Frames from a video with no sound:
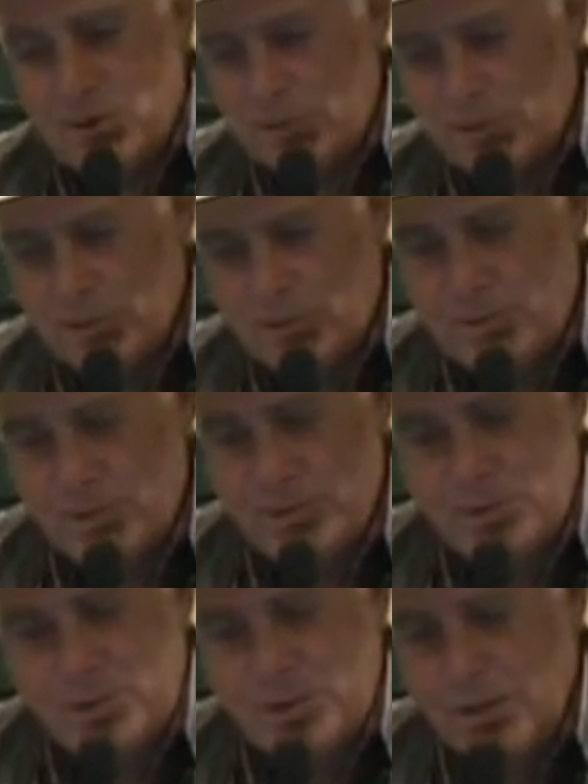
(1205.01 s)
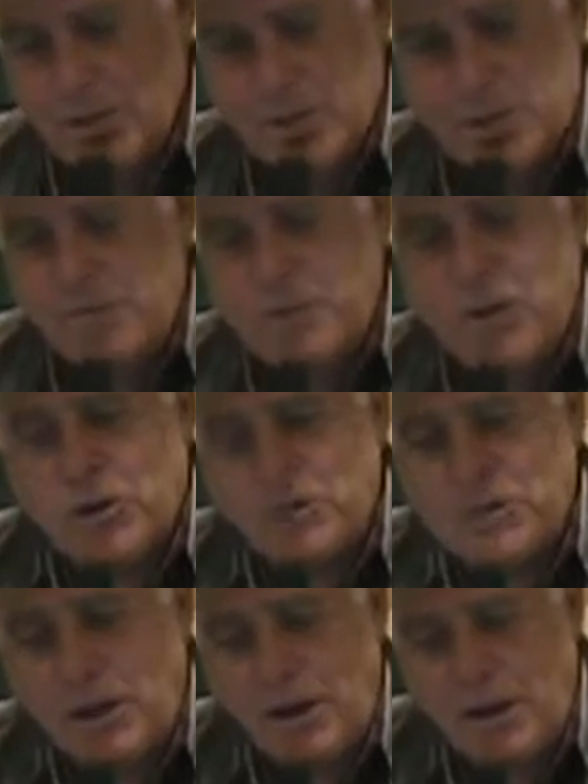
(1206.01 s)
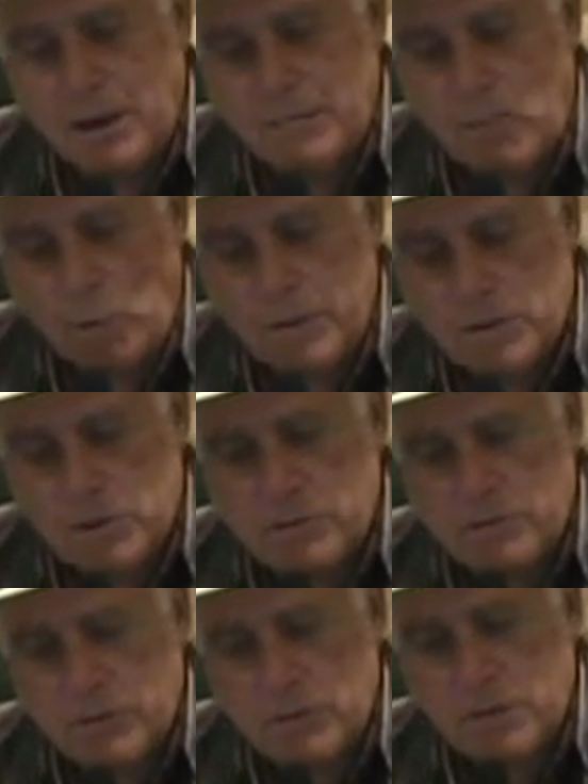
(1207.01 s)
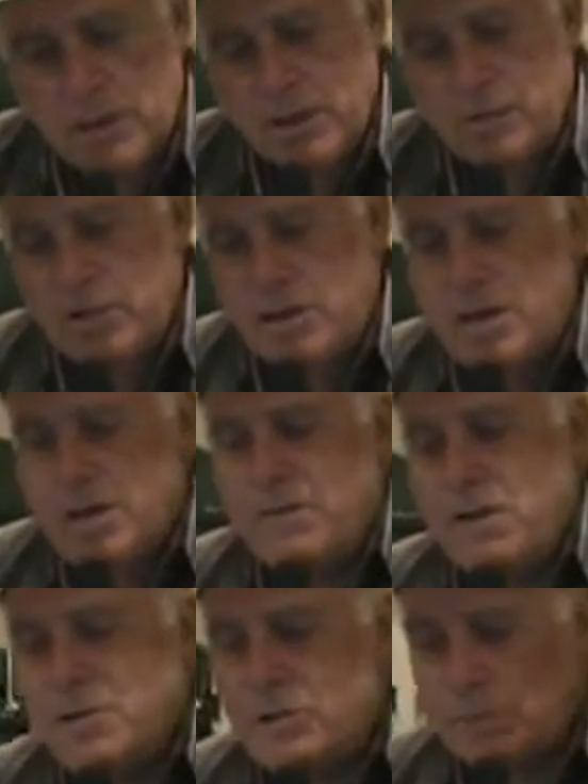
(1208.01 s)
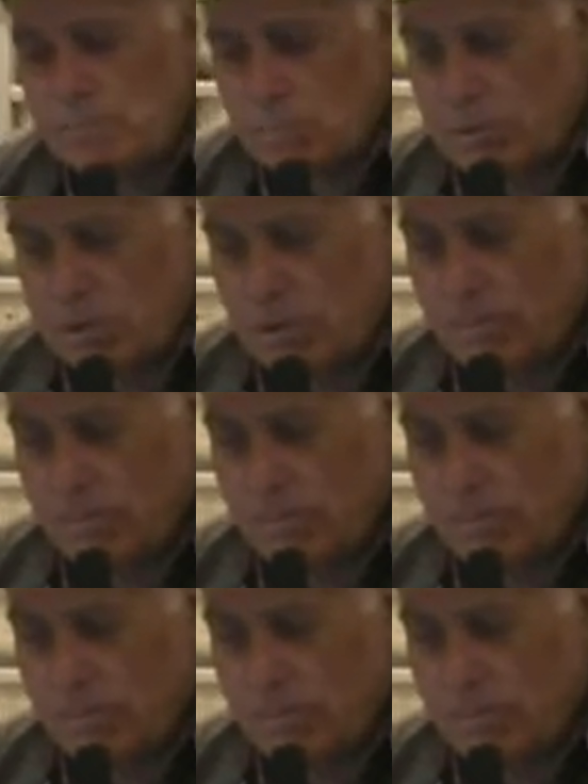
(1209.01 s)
Moses, she feared God more than she feared the king of Egypt.